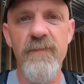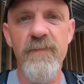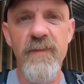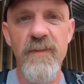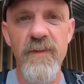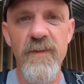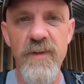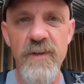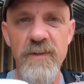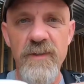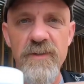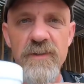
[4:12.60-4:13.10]

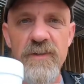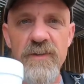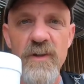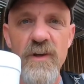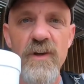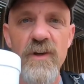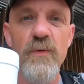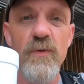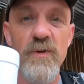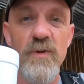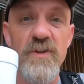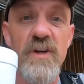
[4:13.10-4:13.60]
This
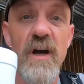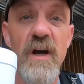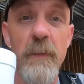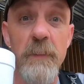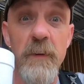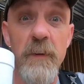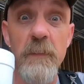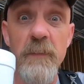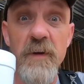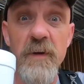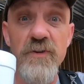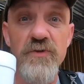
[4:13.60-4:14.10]
was
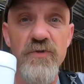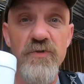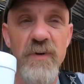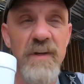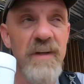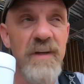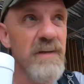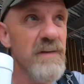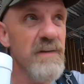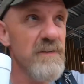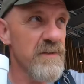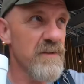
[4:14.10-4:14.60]

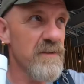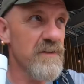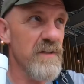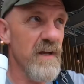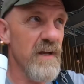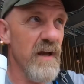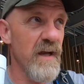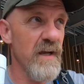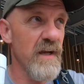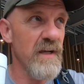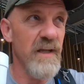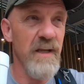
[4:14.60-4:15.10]
complimentary since
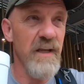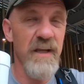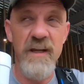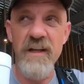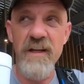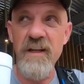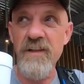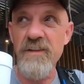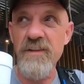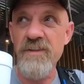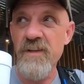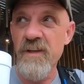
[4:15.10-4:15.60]
I ate at
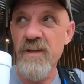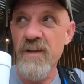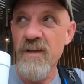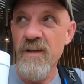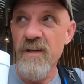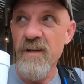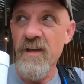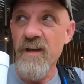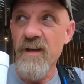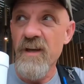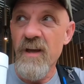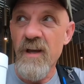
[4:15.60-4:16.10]
Hennin's.
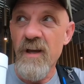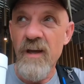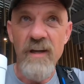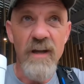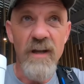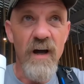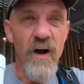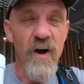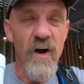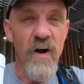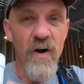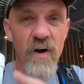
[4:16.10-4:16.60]
And
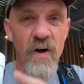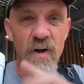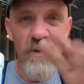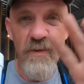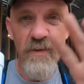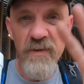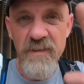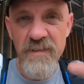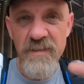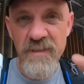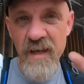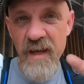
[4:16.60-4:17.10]
all
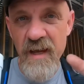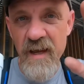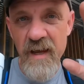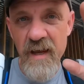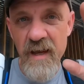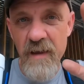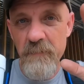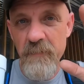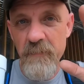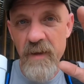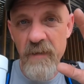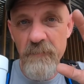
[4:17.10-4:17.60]
this
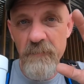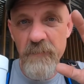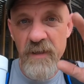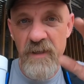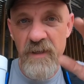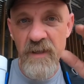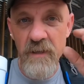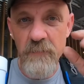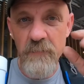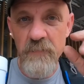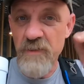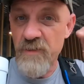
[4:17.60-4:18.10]
time, I've been
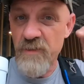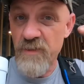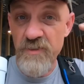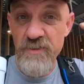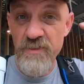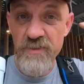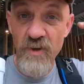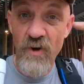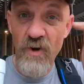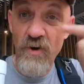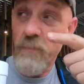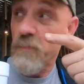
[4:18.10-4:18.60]
coming to
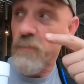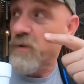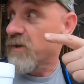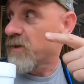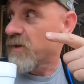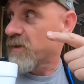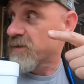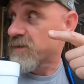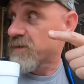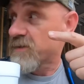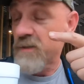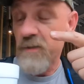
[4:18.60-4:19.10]

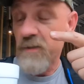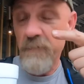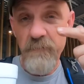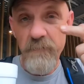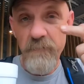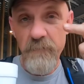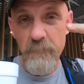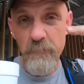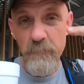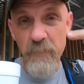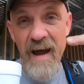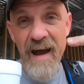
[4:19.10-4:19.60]

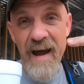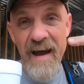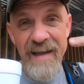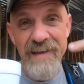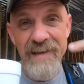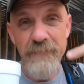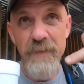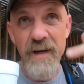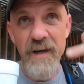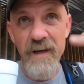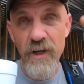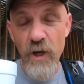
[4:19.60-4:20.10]
Starbucks
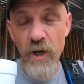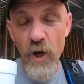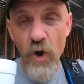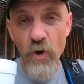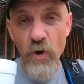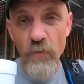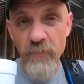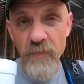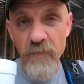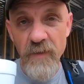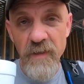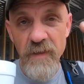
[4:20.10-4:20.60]
buying my
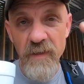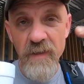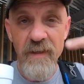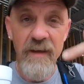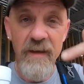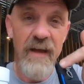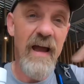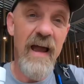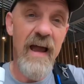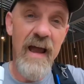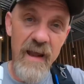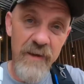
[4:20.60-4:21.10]
coffee
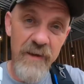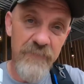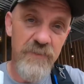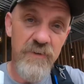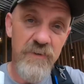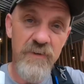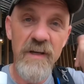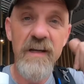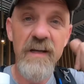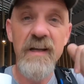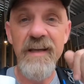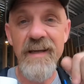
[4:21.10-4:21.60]

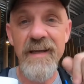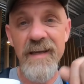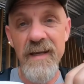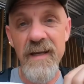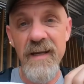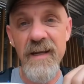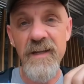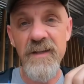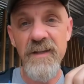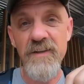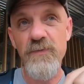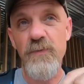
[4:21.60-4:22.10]
after eating at
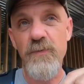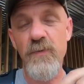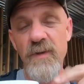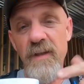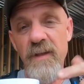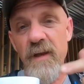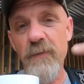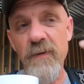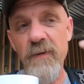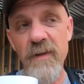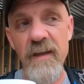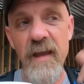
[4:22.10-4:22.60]
Hennin's when
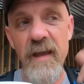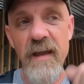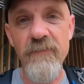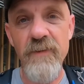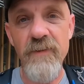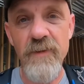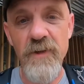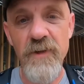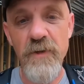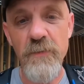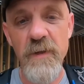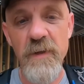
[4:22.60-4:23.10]
they would have gave
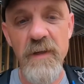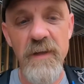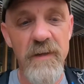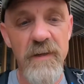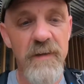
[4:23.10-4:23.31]
it to me.